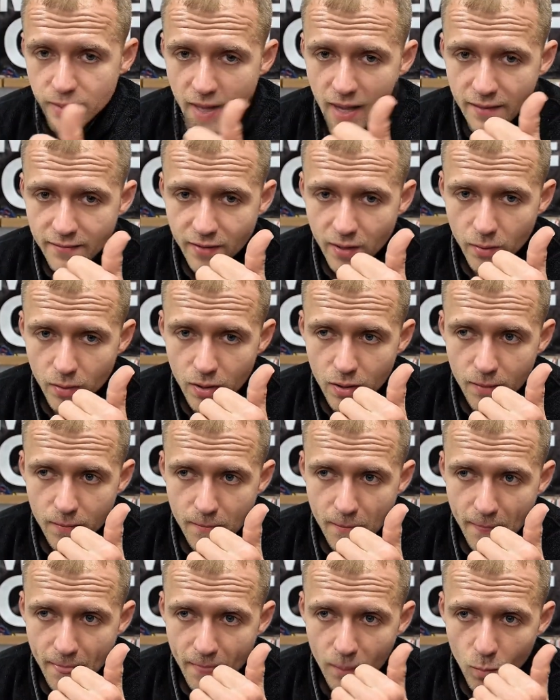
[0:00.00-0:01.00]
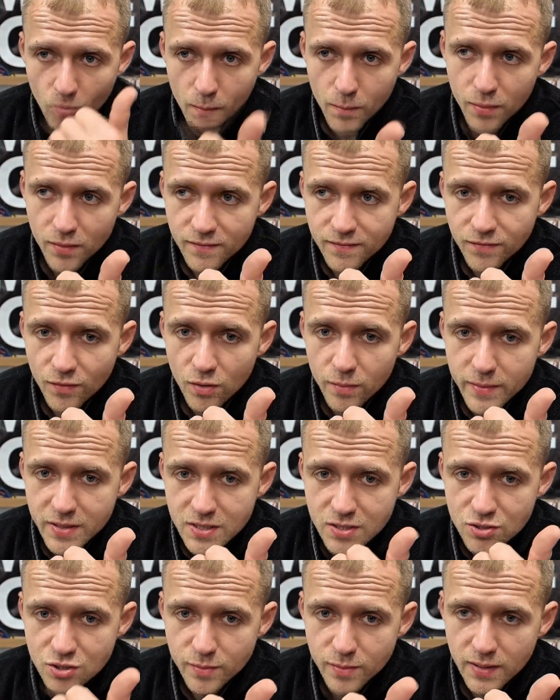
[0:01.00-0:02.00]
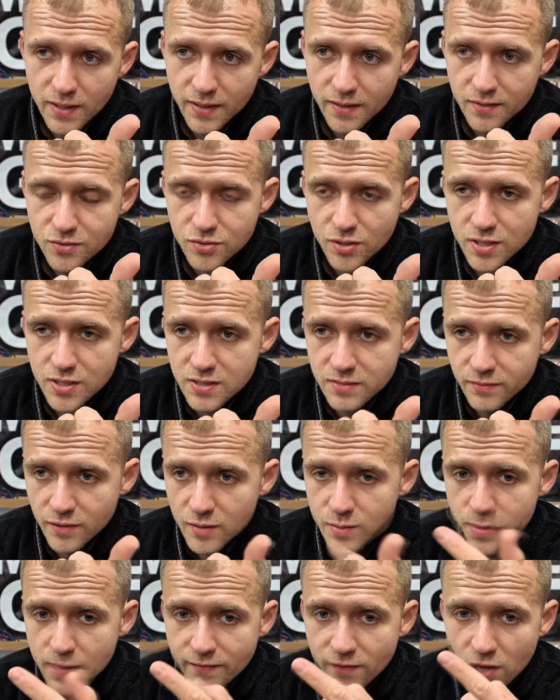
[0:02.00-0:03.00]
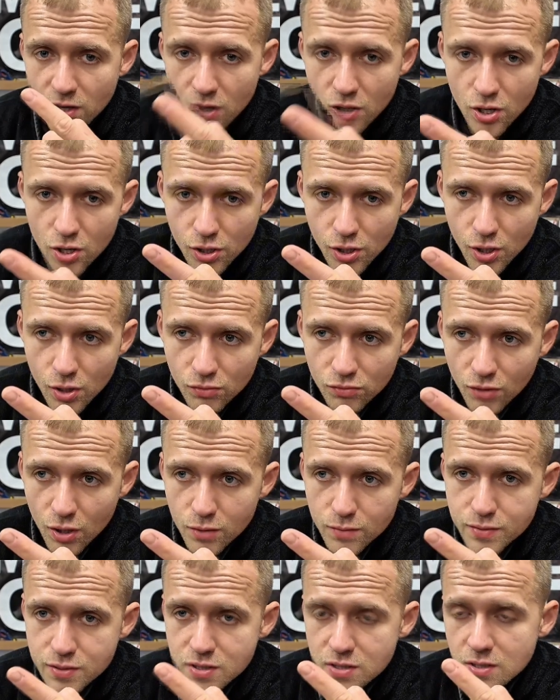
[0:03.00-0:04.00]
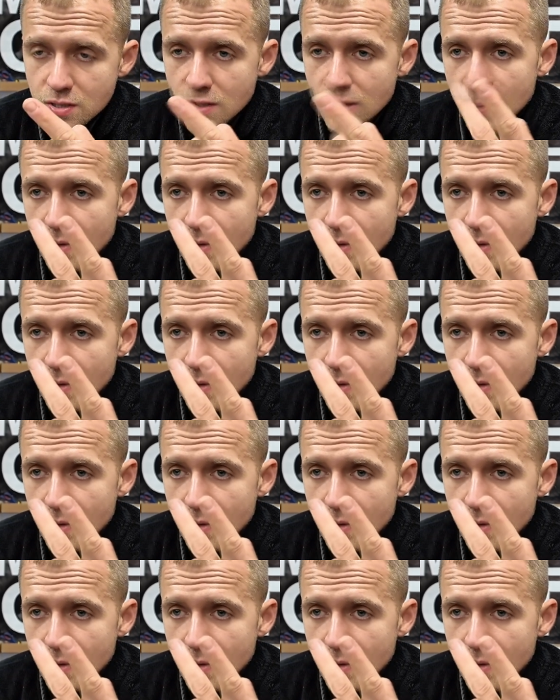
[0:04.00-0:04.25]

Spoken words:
We have our 1.4 meter double length tricep ropes, we have our ergo ropes,